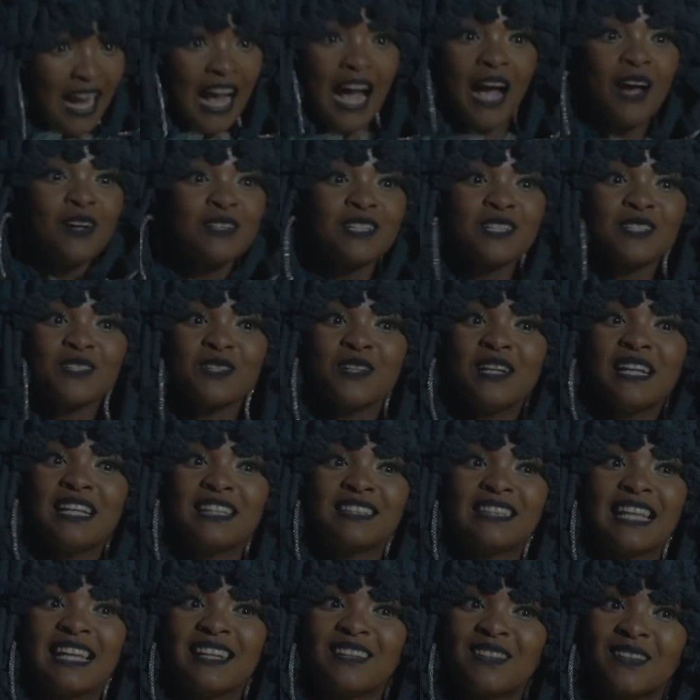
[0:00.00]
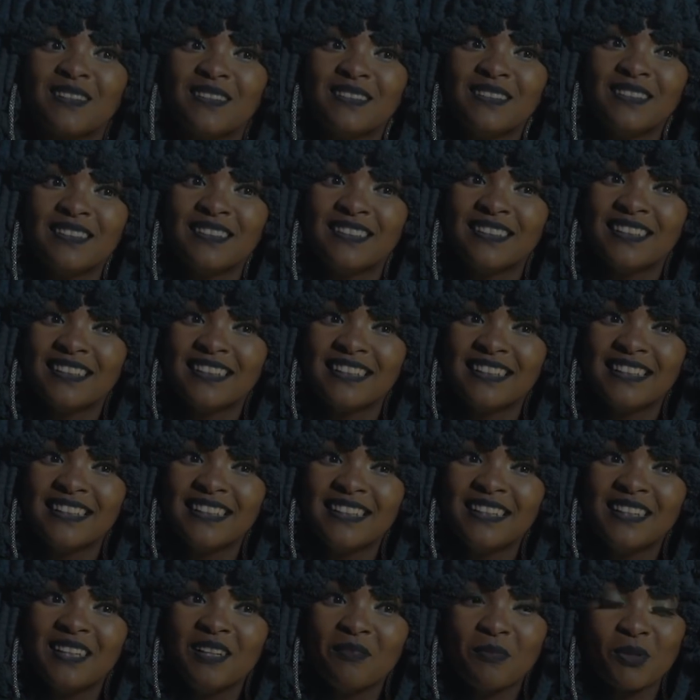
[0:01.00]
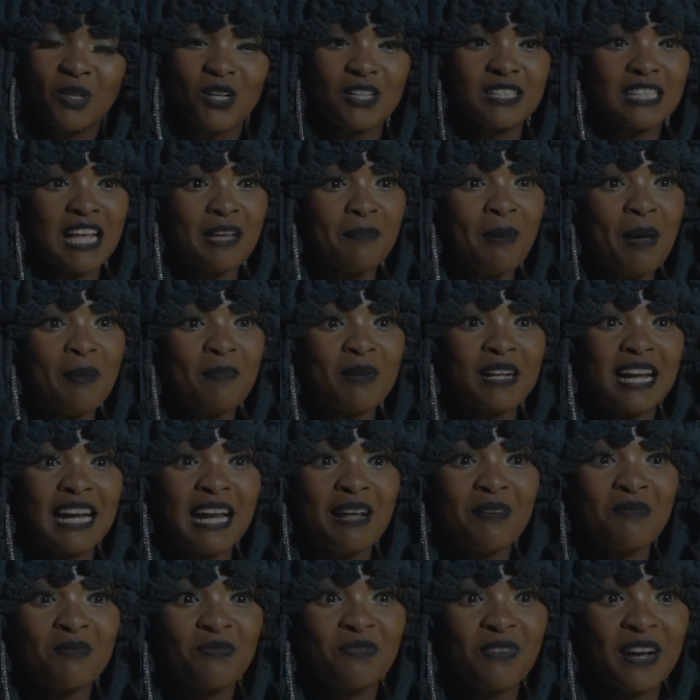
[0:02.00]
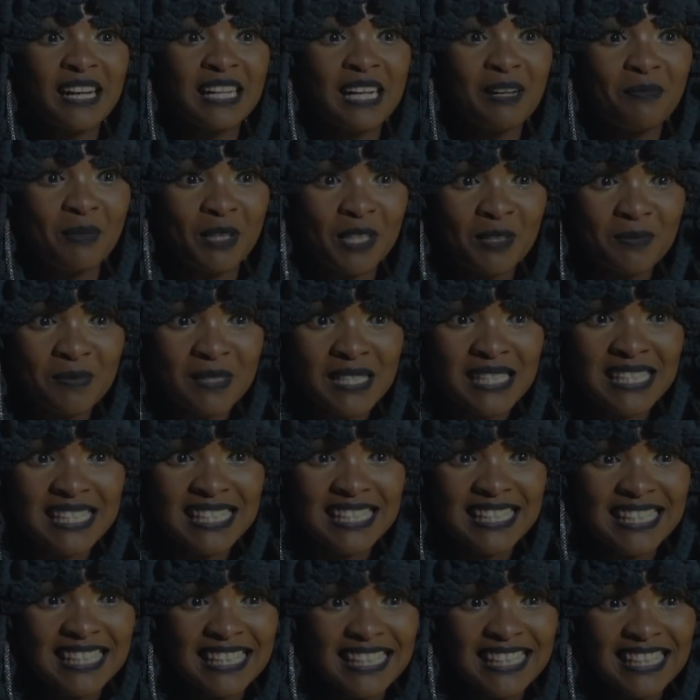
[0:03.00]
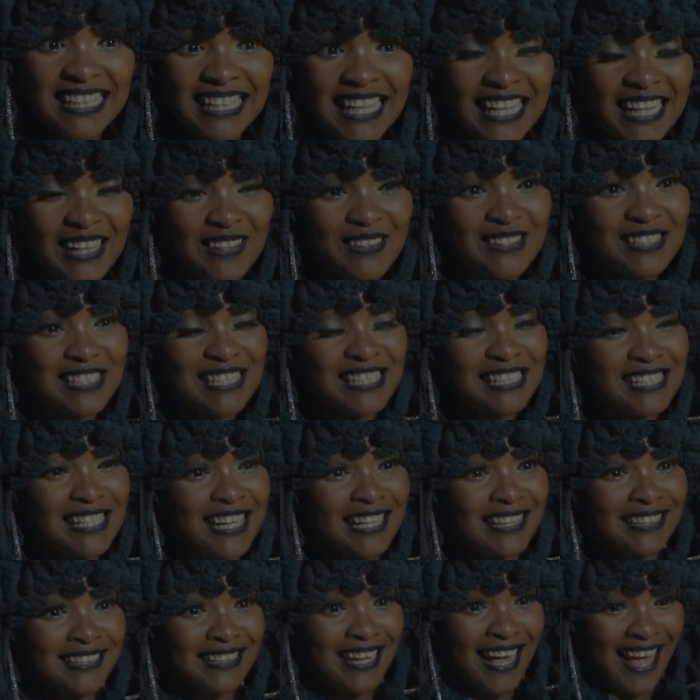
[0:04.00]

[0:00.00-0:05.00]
How did you let that go? Because I'm fana, babes. Like I was just like,